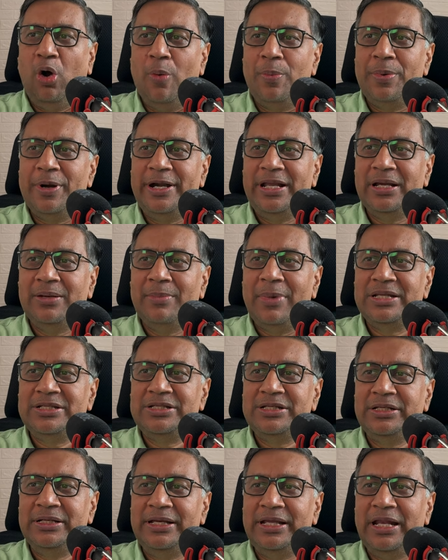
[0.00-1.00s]
Operating
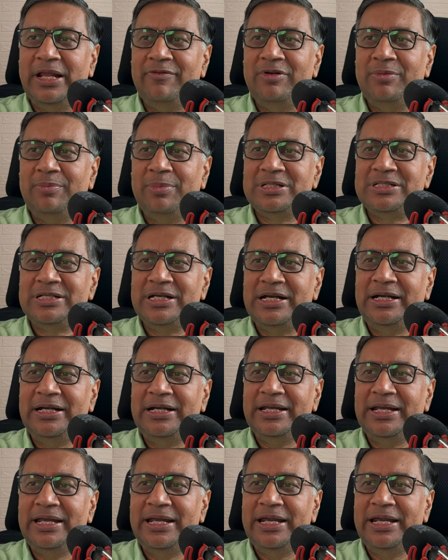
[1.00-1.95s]
margin, 11%,